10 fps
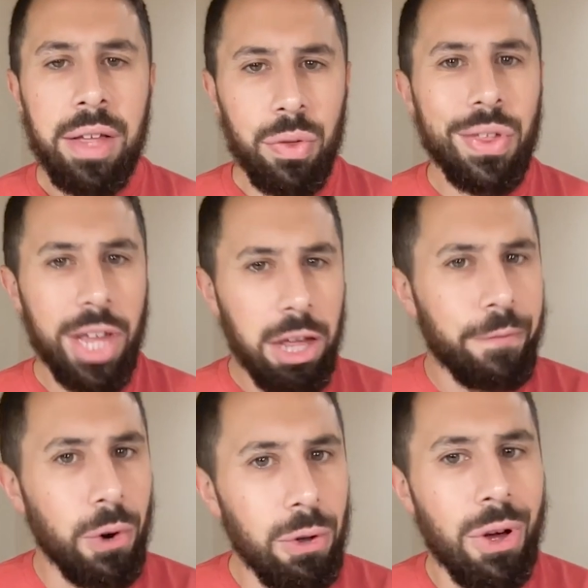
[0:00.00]
So the six
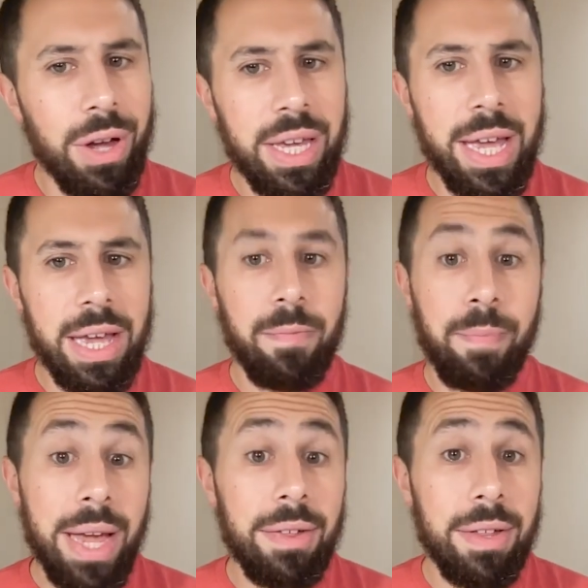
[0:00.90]
furlong gate is
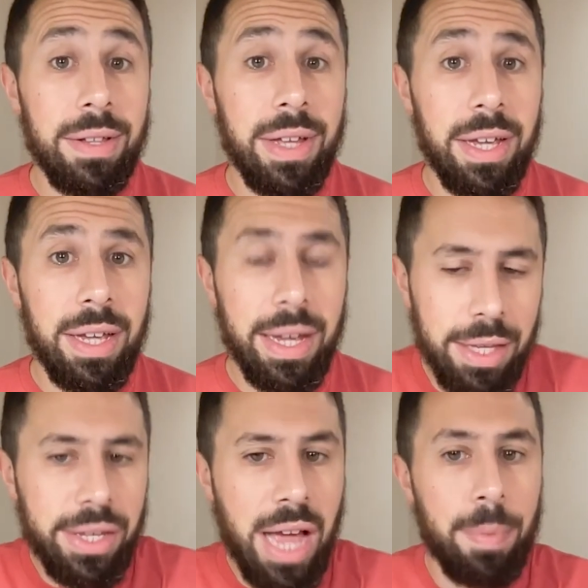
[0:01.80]
basically at
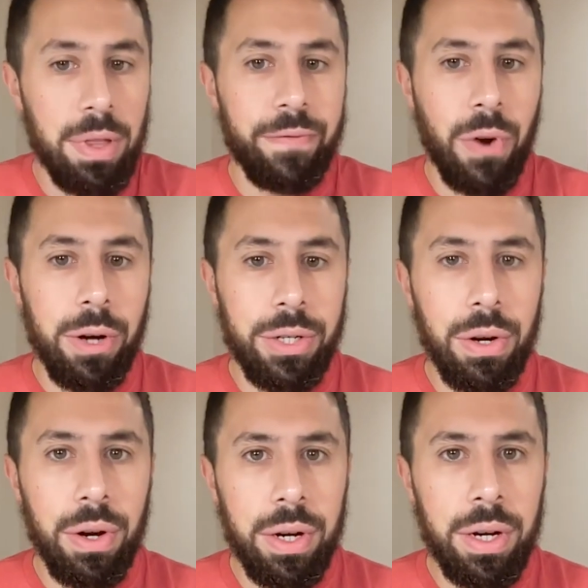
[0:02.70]
the top of the far
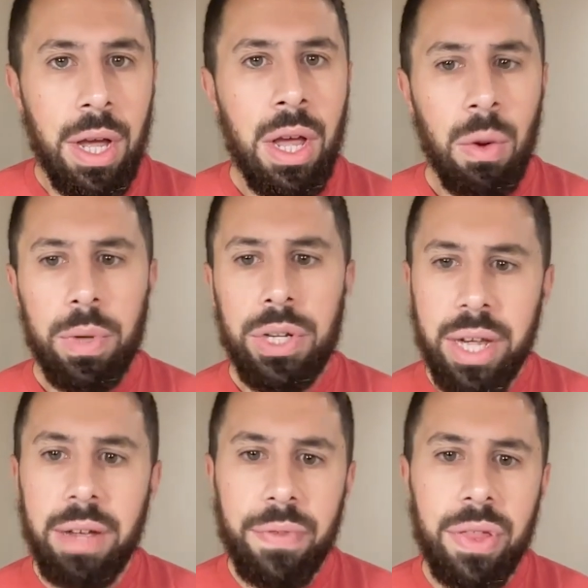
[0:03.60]
turn,
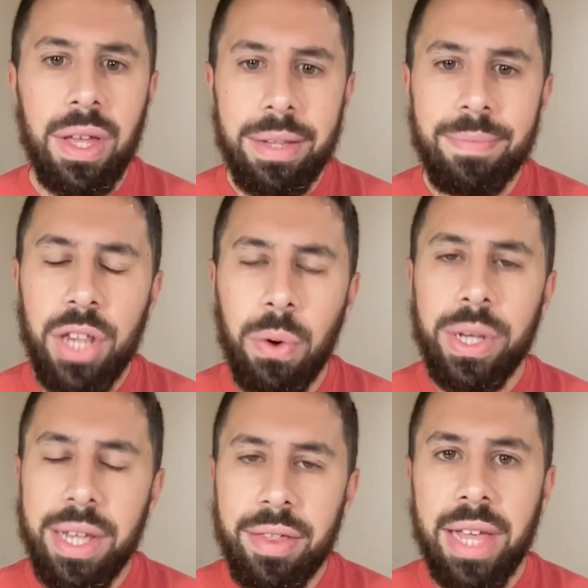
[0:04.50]
which gives a you know
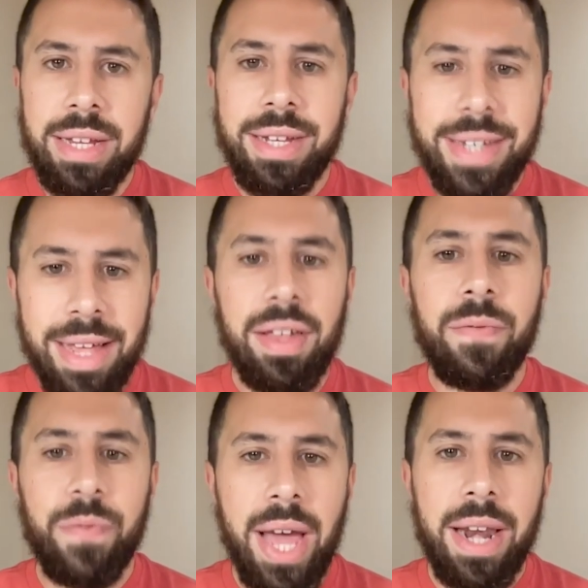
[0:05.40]
a distinct
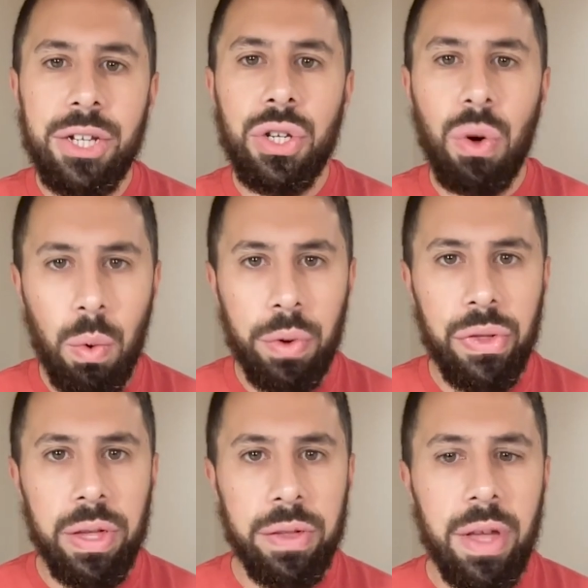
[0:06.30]
disadvantage to
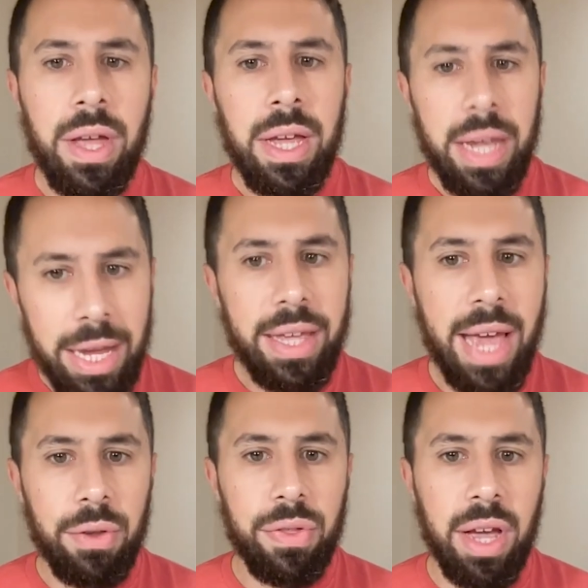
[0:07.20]
horses in
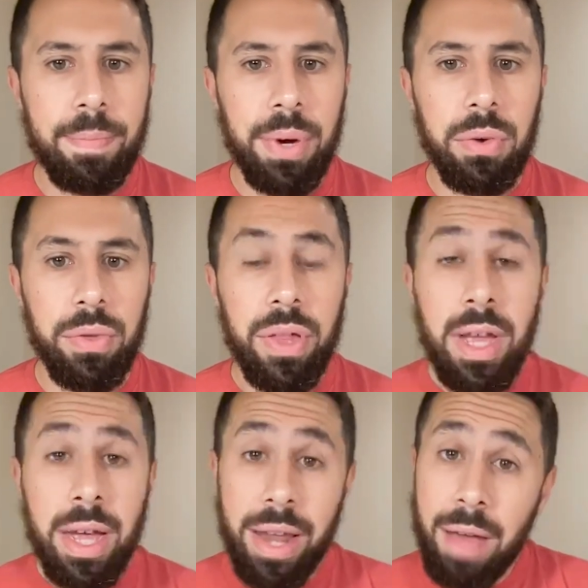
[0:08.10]
the outside post.
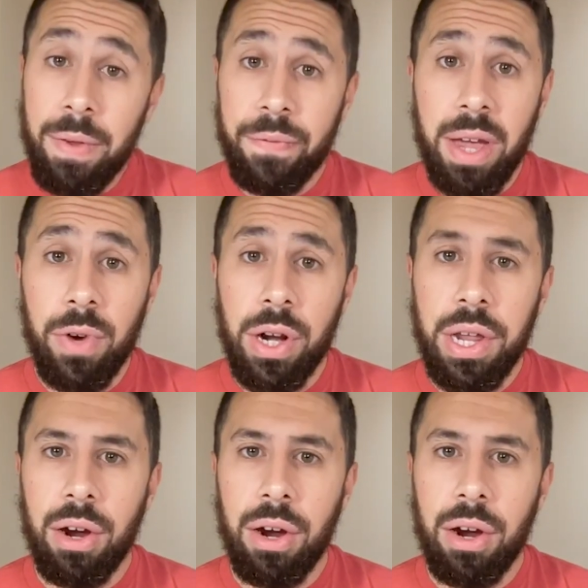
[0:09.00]
And the heavy favorite in